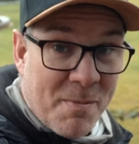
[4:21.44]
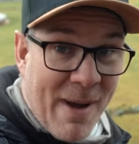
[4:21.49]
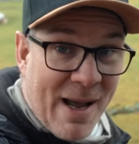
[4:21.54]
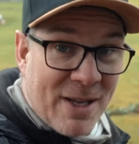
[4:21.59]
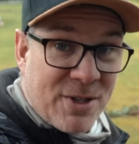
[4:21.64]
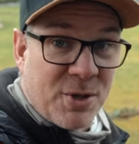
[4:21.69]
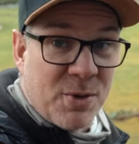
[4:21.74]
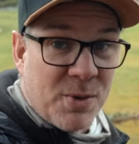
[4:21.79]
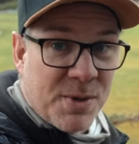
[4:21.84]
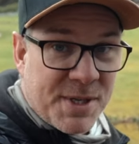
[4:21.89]

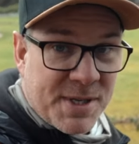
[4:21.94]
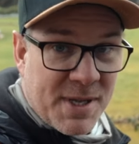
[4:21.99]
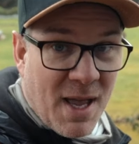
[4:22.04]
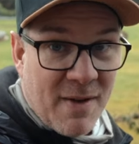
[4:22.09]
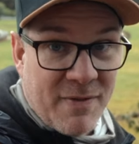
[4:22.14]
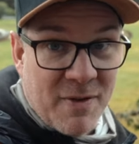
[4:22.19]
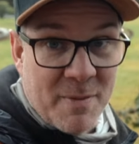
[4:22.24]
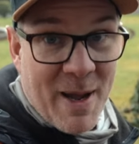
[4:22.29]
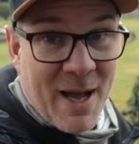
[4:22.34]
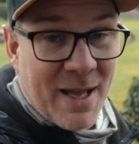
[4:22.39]
magical
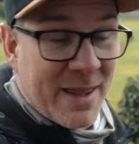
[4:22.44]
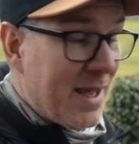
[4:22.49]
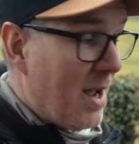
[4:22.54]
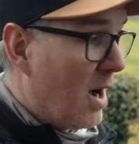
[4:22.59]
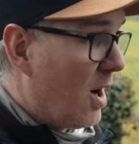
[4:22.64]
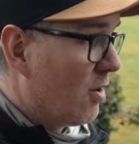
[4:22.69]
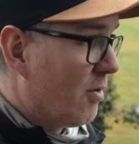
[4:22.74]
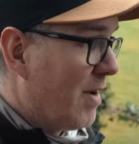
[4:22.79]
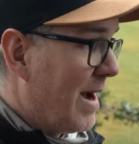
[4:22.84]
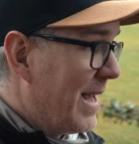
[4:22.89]
stuff about the
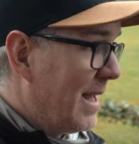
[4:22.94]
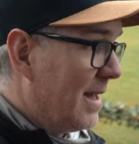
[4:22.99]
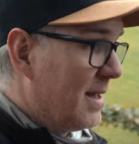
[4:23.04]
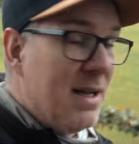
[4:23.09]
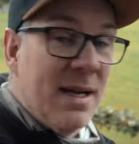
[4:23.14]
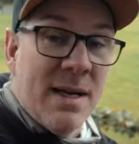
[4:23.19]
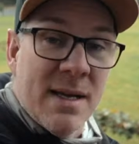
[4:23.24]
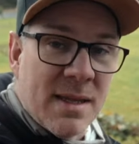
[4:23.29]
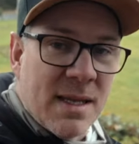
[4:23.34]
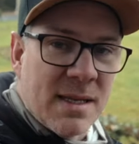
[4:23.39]
R8,
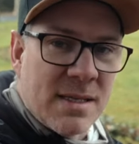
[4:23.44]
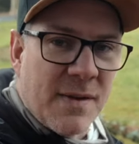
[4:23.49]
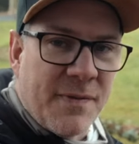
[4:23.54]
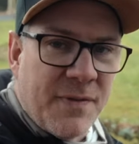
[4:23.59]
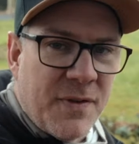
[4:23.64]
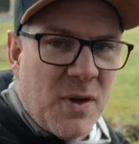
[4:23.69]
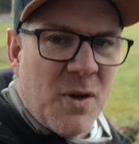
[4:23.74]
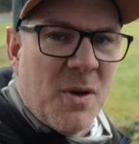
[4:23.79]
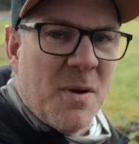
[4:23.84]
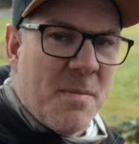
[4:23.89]
there's a
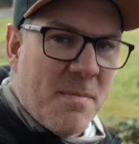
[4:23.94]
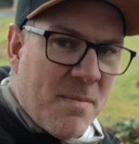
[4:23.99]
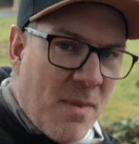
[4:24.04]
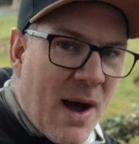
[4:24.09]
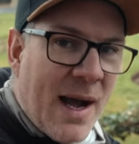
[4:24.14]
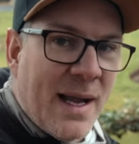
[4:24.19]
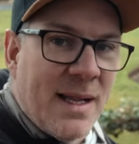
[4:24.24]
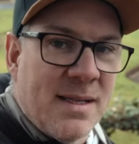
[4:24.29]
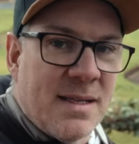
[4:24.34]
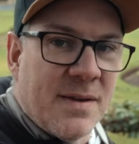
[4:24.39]
few
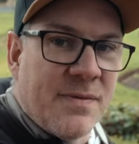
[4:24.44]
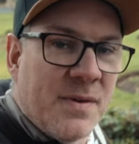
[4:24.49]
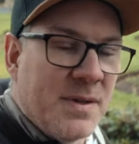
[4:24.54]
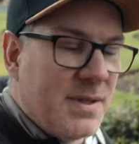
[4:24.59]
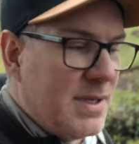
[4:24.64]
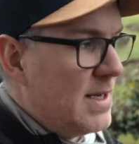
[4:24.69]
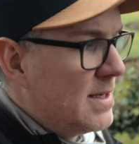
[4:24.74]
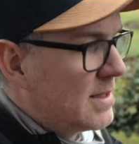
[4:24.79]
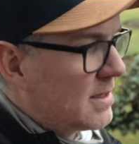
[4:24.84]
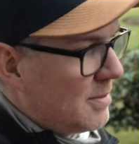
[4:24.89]
minor
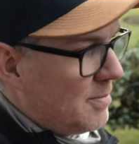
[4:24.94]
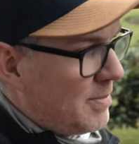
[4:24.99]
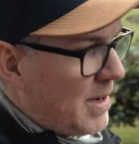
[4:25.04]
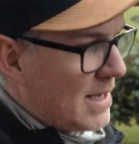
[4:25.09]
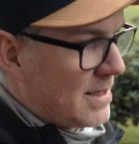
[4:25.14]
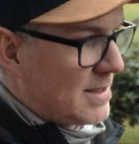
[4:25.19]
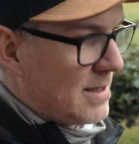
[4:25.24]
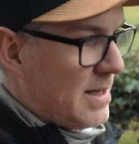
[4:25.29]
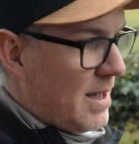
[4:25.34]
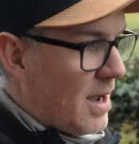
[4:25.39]
differences
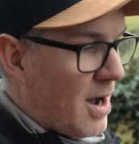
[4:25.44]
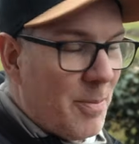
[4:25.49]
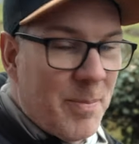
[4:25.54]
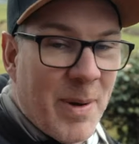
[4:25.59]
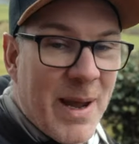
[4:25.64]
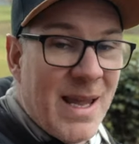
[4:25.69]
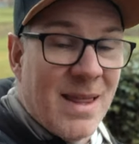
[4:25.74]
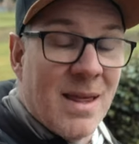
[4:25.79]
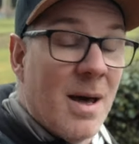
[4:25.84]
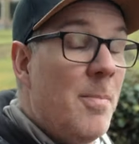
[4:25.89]
compared to the
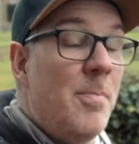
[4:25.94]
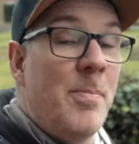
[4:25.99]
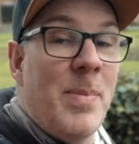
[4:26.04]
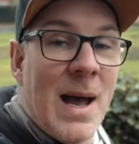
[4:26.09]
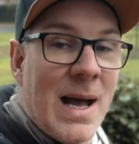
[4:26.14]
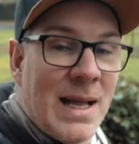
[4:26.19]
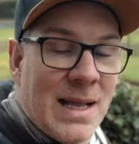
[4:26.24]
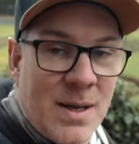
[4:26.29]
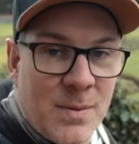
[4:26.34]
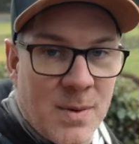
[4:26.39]
RP that are
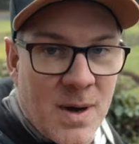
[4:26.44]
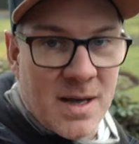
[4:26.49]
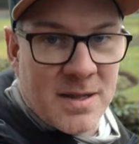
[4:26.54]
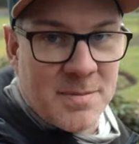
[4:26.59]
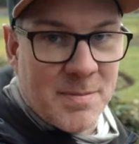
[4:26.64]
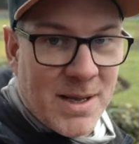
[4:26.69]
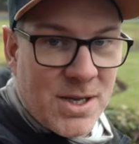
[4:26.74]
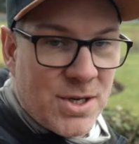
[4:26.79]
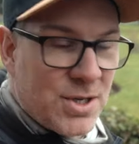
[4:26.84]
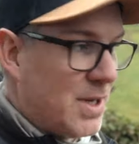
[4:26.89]
barely worth
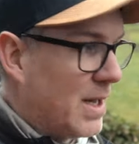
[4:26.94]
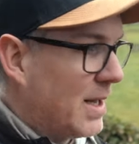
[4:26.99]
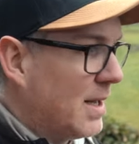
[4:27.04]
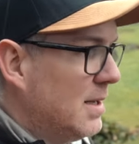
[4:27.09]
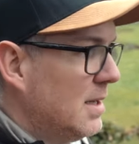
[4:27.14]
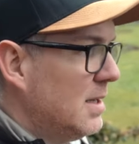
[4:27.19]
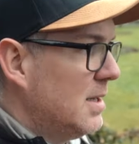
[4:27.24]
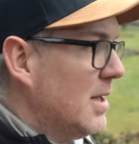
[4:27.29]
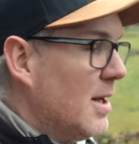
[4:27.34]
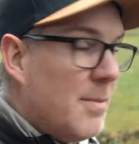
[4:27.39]
mentioning,
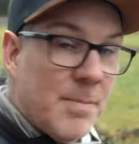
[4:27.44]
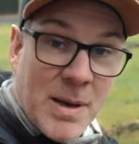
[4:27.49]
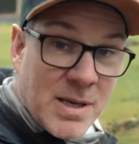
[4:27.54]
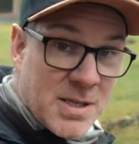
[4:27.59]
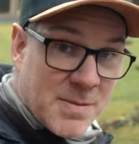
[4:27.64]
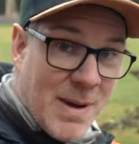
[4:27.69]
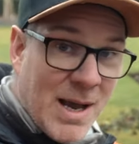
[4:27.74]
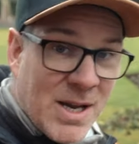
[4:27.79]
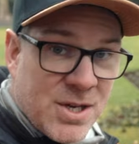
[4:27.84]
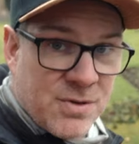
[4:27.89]
but I'll
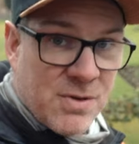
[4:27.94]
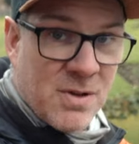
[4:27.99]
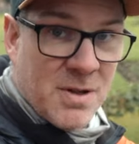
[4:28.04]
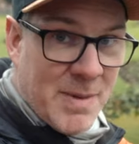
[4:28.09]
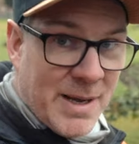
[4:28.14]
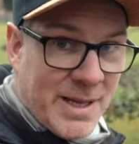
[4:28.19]
smash through them